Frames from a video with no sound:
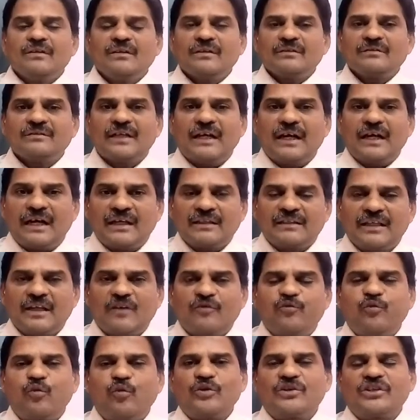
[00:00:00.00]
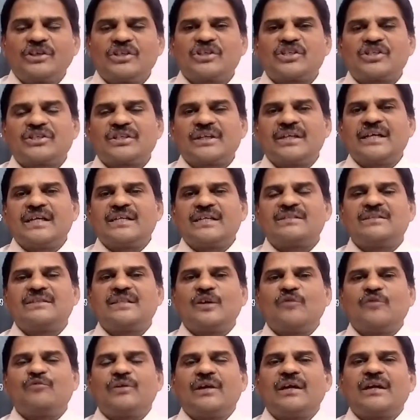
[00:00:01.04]
The other 14 states,
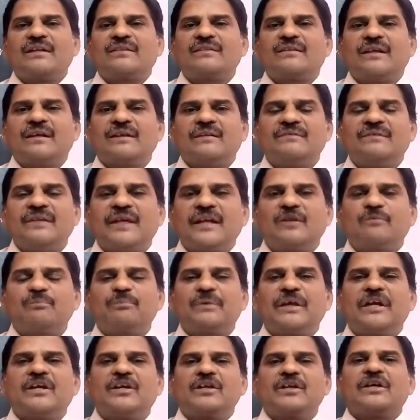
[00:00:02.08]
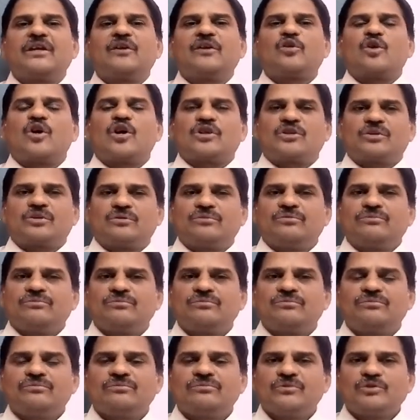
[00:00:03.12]
they felt that they are paying a lot
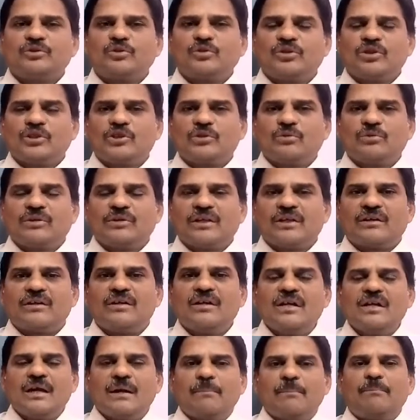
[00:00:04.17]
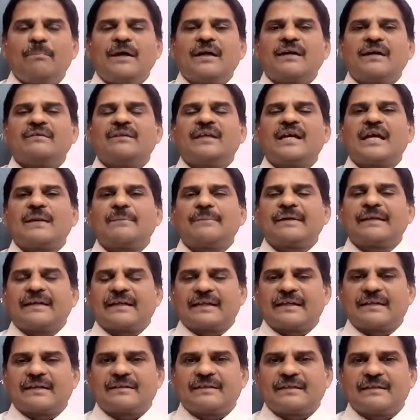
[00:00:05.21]
to this union, but they are being
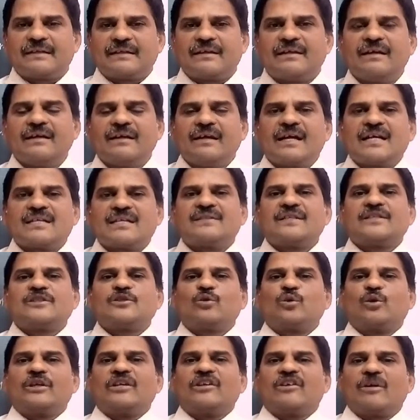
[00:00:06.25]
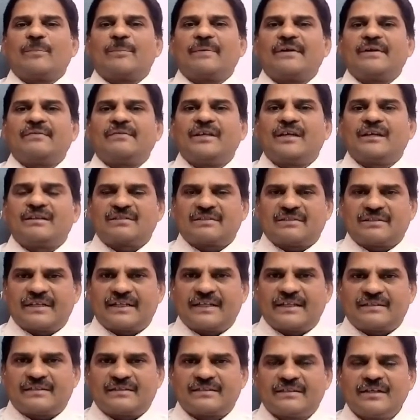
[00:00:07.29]
neglected. Hence, there is no development in their
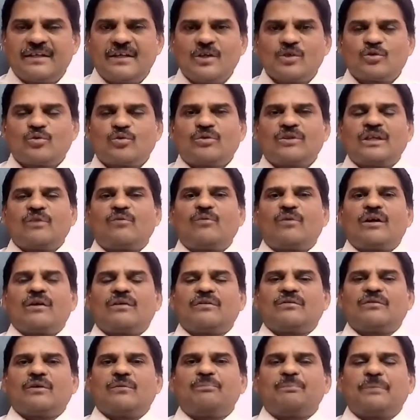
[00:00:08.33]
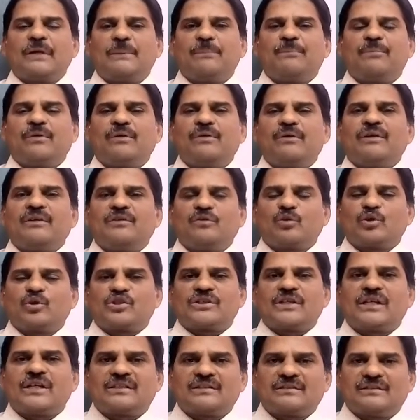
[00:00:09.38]
states. So the people in those
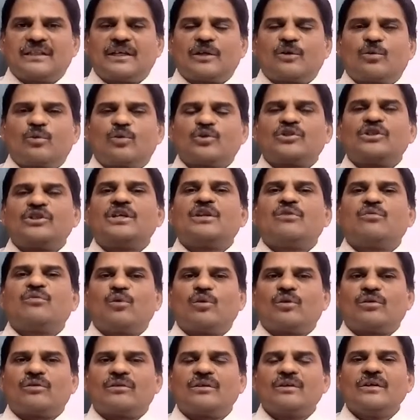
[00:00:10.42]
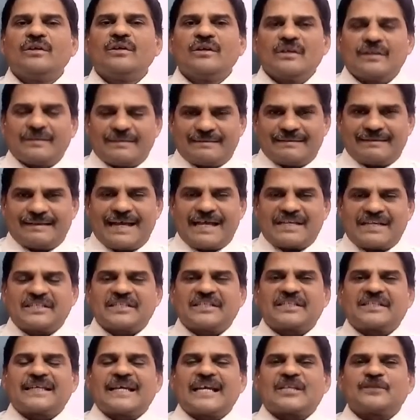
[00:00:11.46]
states, they rose in revolt.
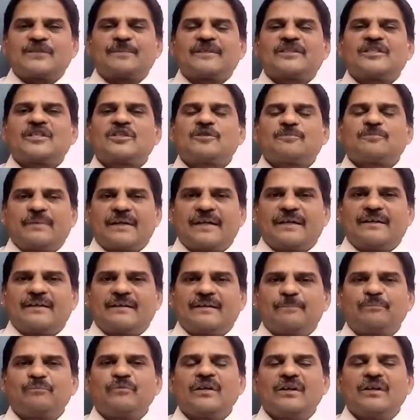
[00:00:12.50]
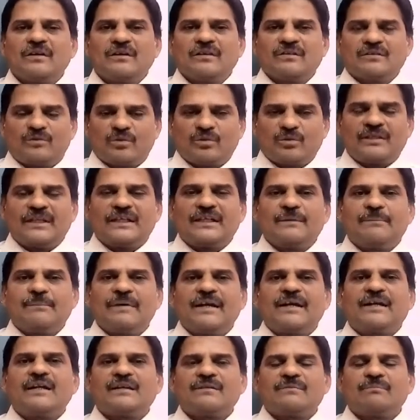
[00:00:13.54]
Nationalist aspirations spread. So they
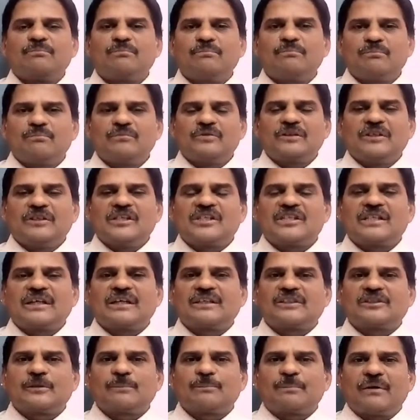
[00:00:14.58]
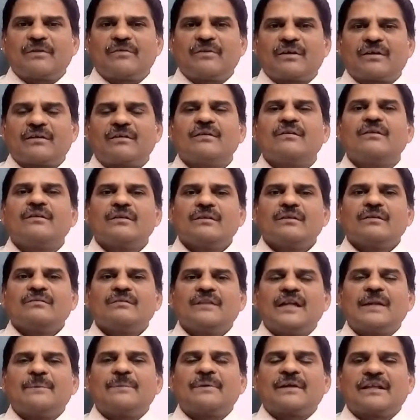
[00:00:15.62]
demanded decentralization power.
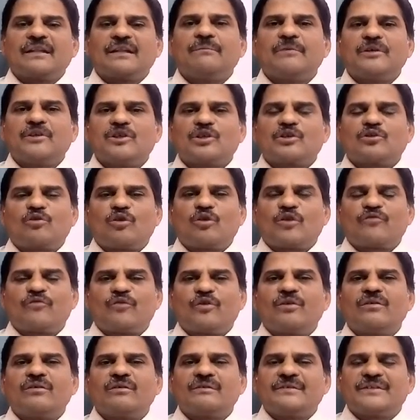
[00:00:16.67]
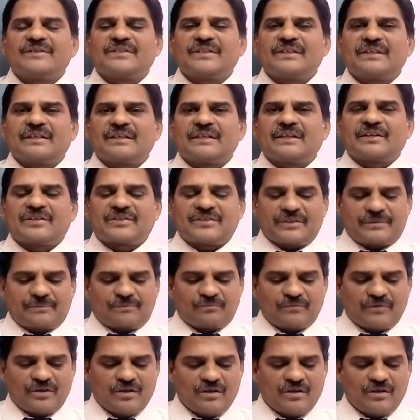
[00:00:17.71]
That became the major cause for disintegration.